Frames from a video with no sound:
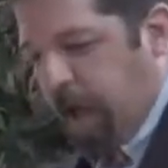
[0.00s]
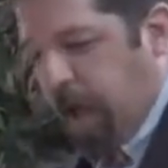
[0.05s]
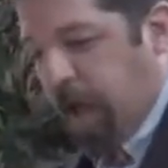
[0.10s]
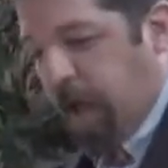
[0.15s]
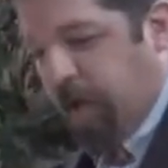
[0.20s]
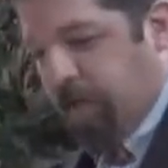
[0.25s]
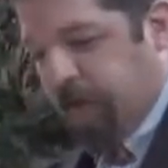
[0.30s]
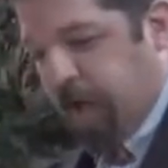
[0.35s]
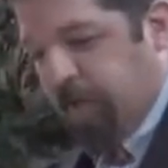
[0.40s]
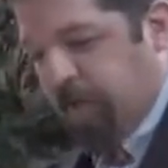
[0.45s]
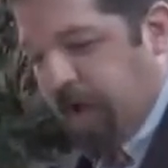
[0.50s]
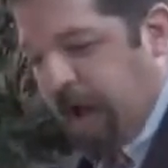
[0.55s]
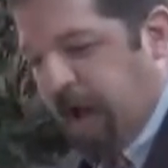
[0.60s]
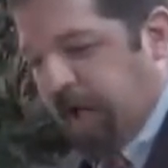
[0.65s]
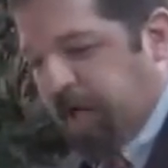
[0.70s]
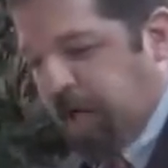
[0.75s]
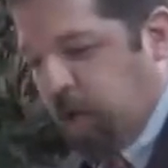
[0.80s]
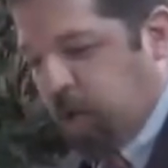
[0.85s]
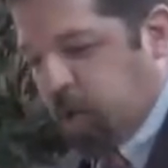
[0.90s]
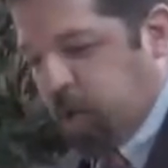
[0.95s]
In
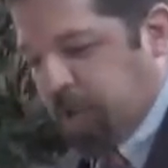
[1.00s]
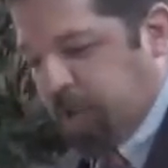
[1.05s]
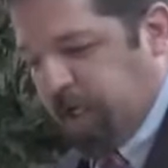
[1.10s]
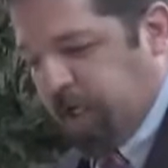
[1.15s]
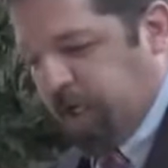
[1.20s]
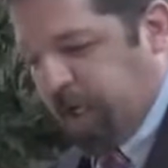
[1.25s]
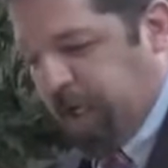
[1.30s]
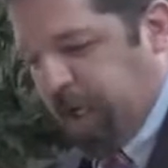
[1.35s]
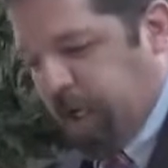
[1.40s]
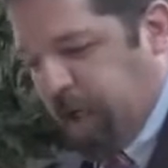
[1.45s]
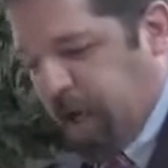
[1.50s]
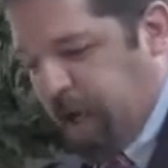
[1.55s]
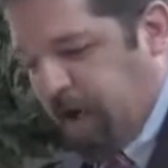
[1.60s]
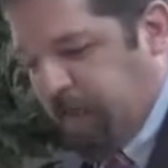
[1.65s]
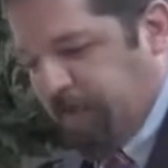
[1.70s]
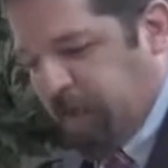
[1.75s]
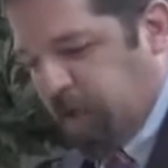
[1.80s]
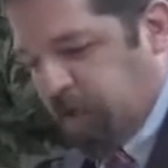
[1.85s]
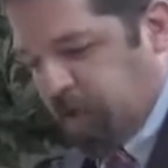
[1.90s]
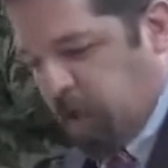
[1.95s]
fact, interestingly
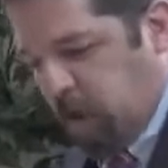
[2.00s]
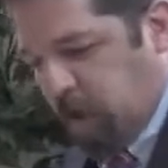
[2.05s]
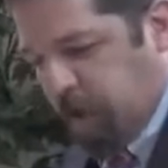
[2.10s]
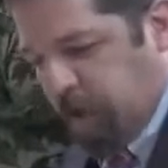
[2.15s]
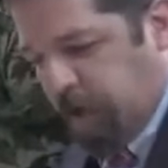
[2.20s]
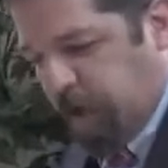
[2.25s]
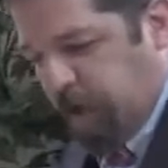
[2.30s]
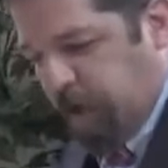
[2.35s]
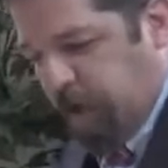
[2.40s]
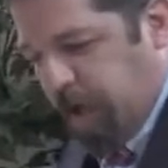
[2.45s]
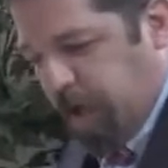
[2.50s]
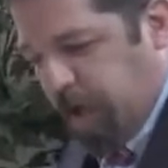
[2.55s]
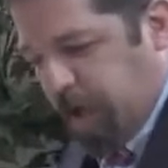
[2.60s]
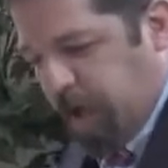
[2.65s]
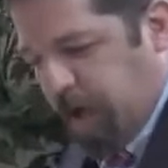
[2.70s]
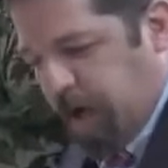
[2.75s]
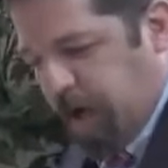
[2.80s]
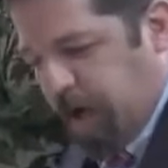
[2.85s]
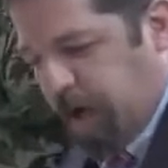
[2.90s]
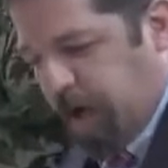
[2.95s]
enough, it's only
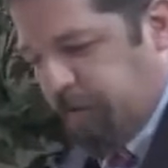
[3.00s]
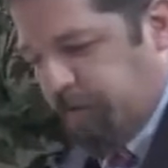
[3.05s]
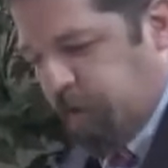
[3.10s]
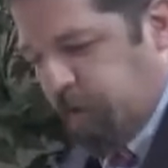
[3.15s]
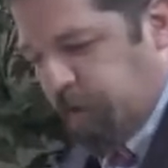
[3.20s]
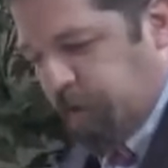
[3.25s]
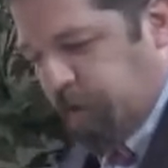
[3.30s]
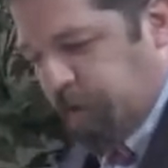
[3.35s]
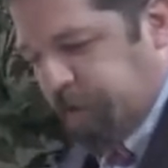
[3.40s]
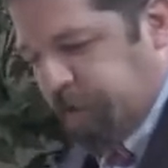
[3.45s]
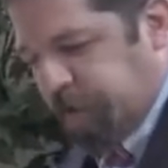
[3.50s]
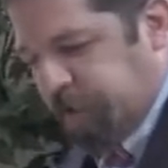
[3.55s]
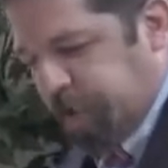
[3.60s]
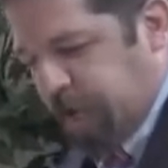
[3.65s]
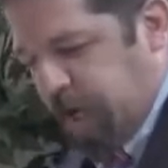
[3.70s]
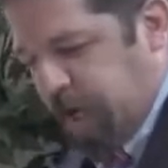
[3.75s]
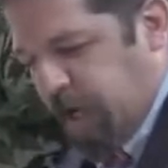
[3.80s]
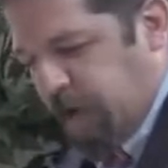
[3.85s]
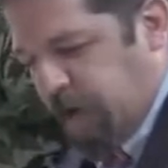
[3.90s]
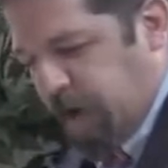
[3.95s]
a few verses
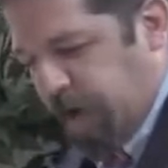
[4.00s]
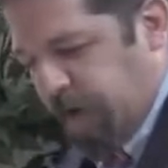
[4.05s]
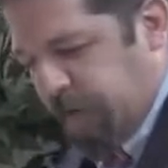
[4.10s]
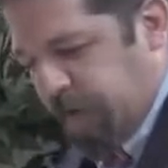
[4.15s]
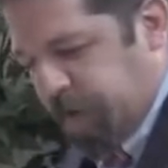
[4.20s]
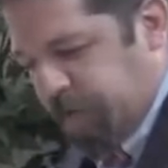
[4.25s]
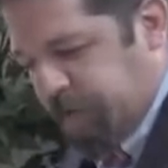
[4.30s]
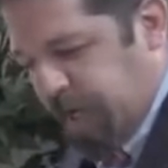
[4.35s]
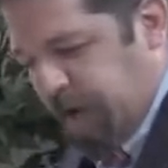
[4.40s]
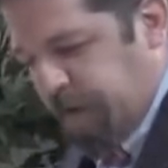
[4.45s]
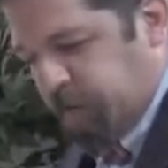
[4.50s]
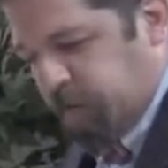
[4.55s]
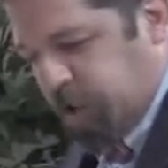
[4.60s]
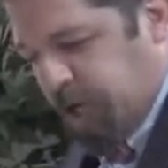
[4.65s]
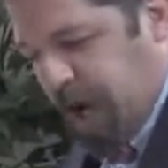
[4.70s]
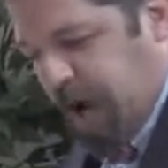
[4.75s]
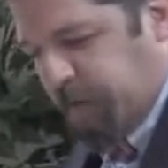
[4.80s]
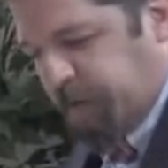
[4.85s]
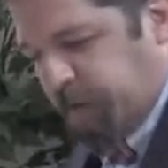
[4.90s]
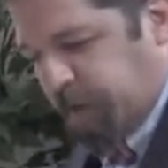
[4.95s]
later in the same
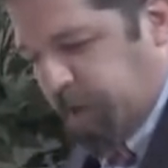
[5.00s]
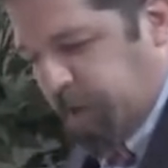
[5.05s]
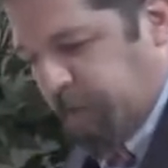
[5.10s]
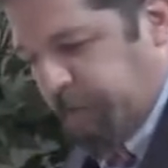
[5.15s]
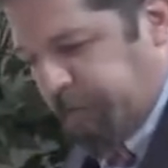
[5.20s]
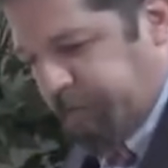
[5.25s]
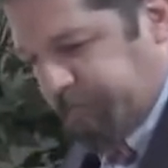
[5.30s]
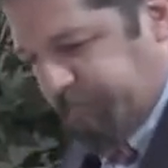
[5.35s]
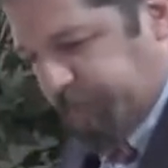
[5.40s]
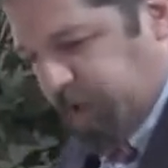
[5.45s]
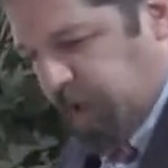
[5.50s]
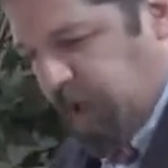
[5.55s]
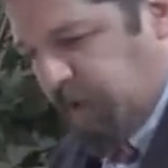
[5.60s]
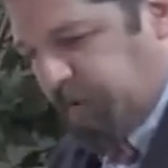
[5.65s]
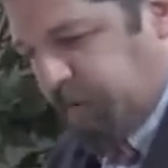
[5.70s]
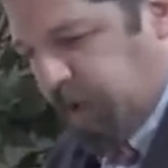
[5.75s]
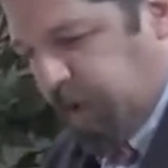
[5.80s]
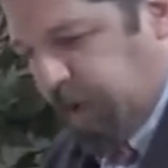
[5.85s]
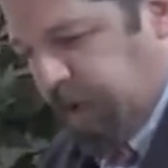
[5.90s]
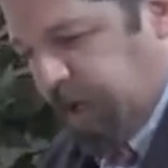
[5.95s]
chapter
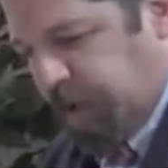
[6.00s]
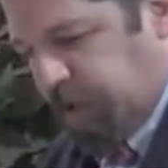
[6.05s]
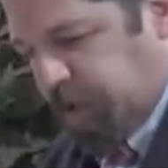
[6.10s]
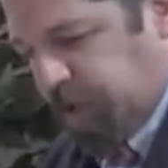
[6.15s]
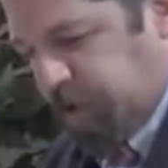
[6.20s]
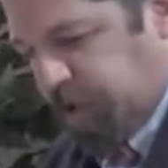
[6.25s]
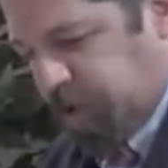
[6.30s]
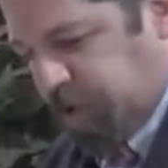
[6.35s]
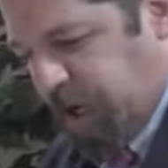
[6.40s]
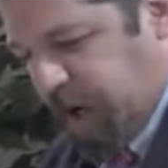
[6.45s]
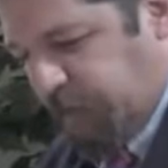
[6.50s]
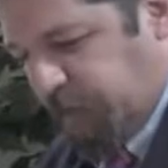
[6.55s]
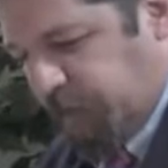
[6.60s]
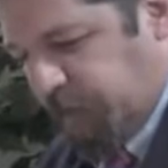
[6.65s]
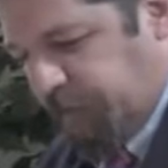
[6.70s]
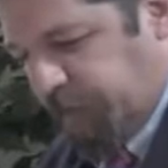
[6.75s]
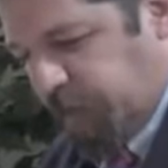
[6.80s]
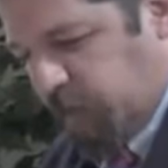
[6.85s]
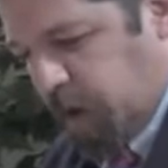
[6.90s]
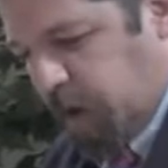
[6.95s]
of Galatians
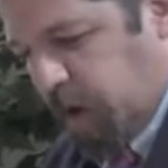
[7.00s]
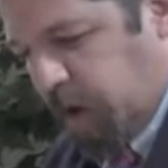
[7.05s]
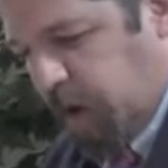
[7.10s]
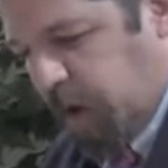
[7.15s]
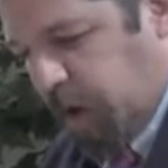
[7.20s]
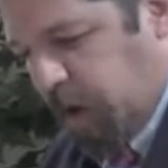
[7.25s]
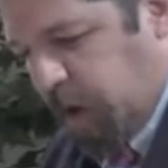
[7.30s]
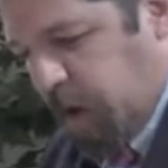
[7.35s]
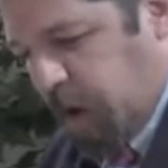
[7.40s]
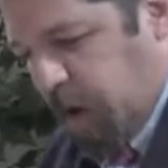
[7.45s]
chapter 4